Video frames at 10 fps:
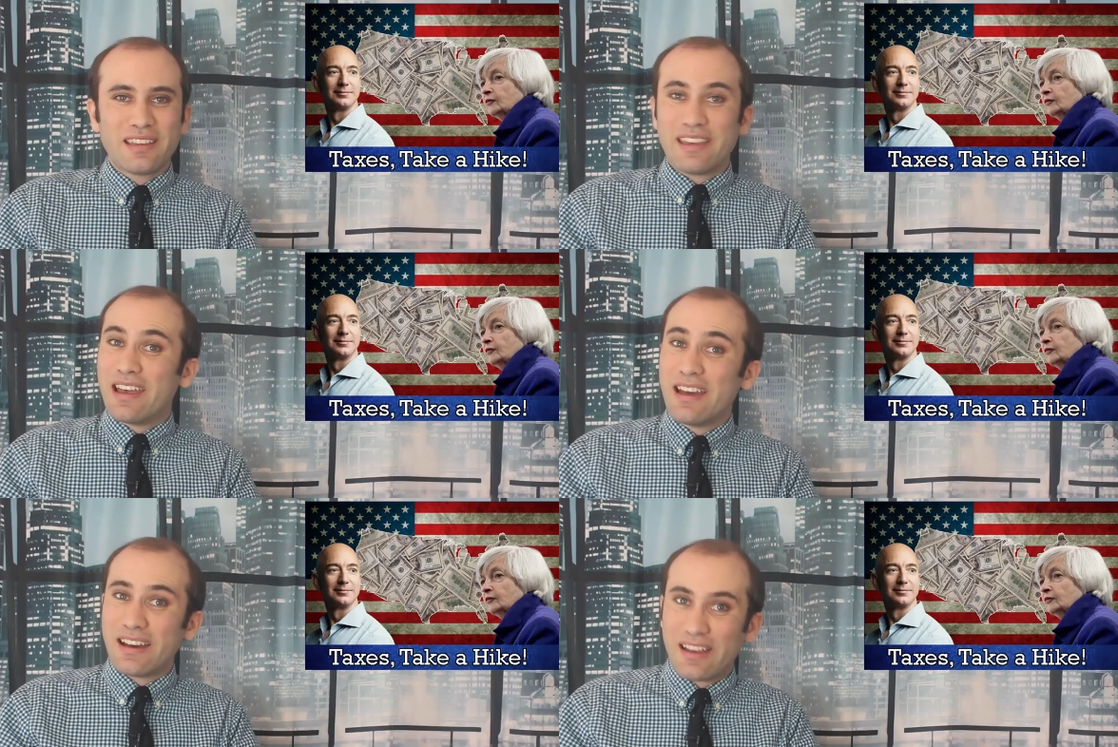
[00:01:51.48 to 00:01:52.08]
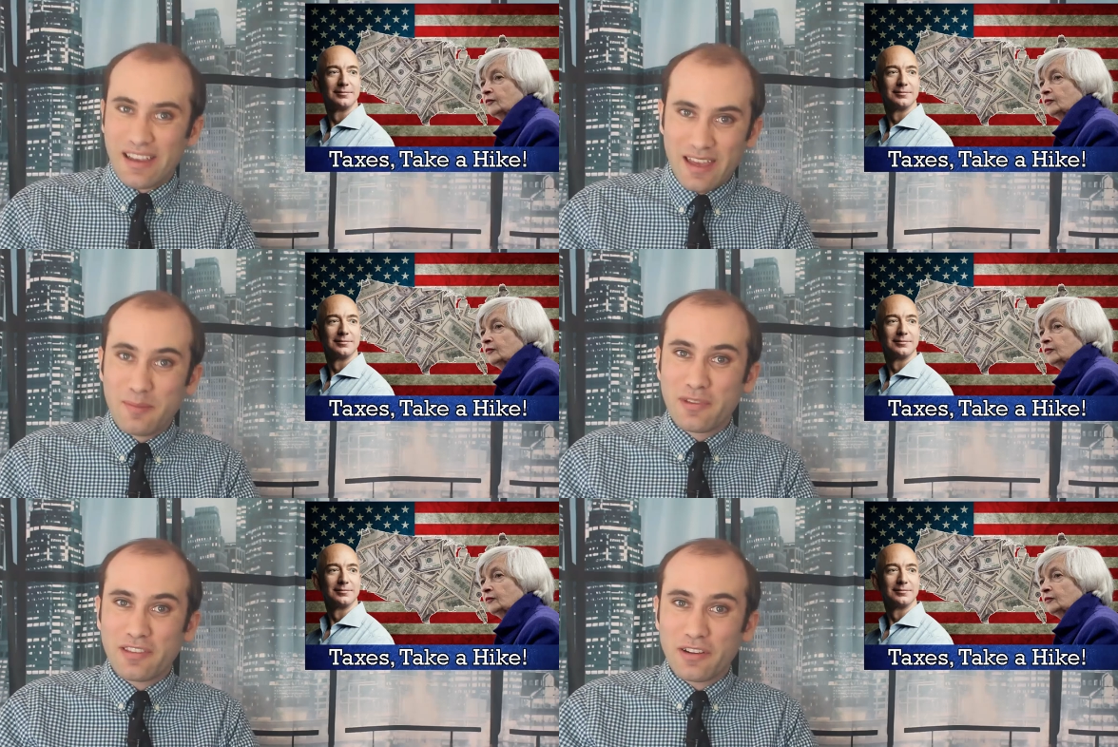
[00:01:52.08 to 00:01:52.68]
Speaker 1: Yeah,
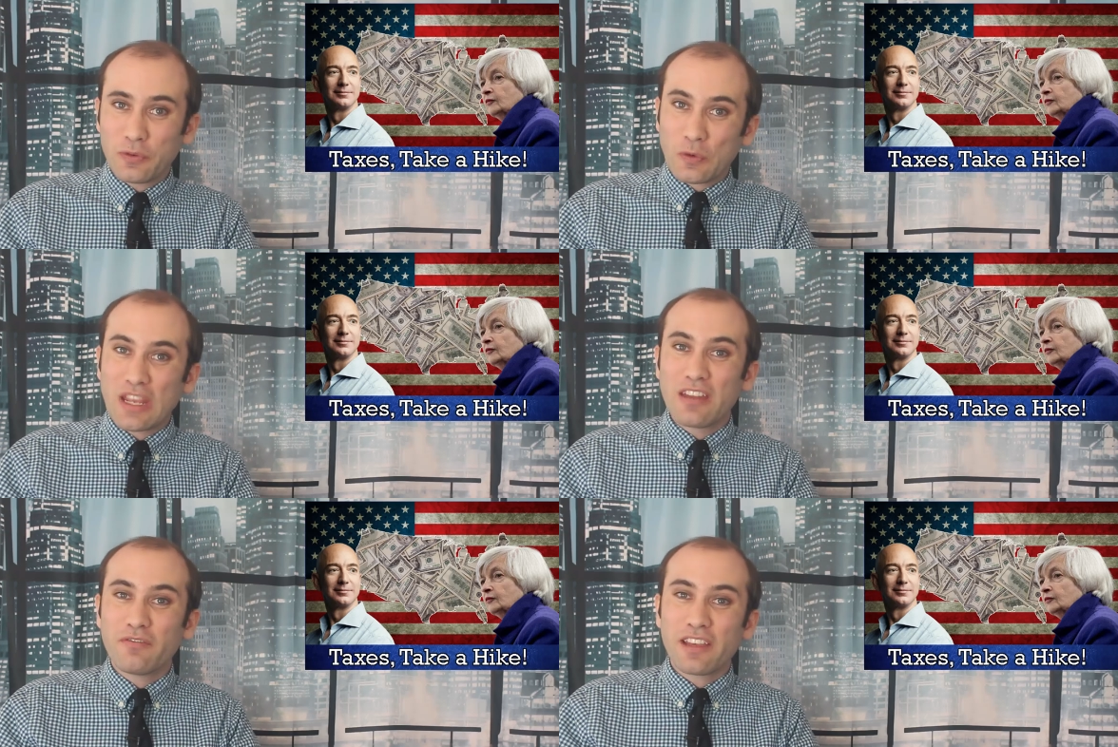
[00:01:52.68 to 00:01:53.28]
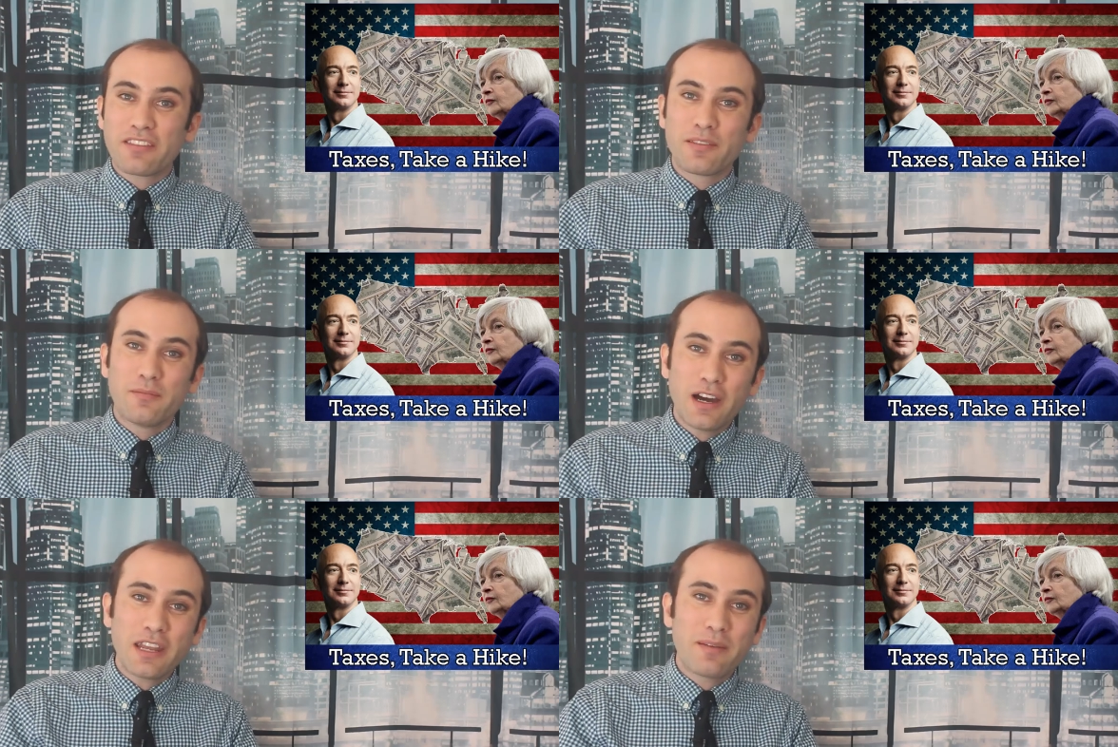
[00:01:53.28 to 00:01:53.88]
Amazon reinvests the
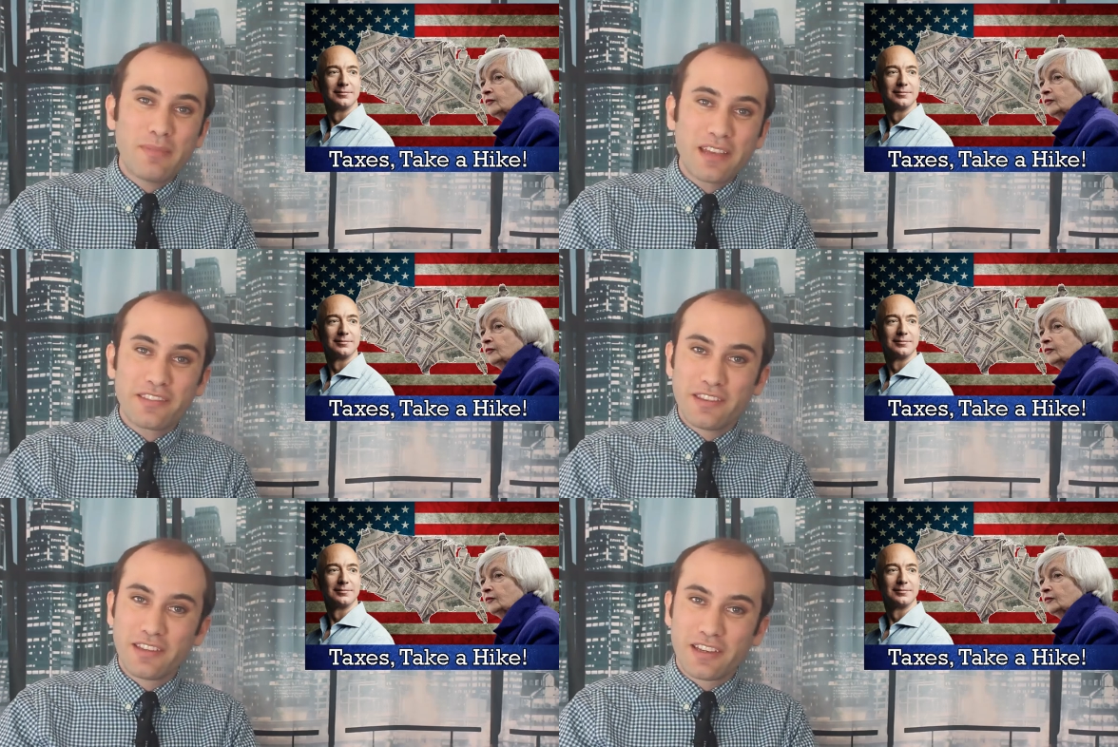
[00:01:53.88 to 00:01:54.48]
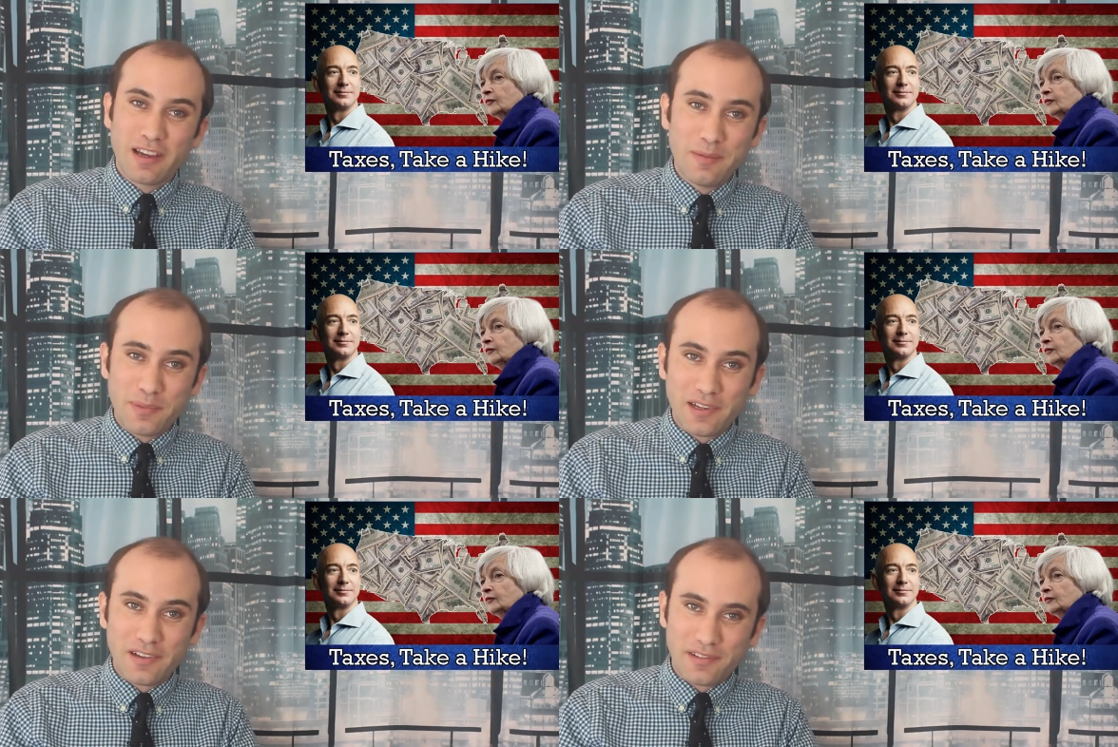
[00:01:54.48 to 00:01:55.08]
money it makes in the company,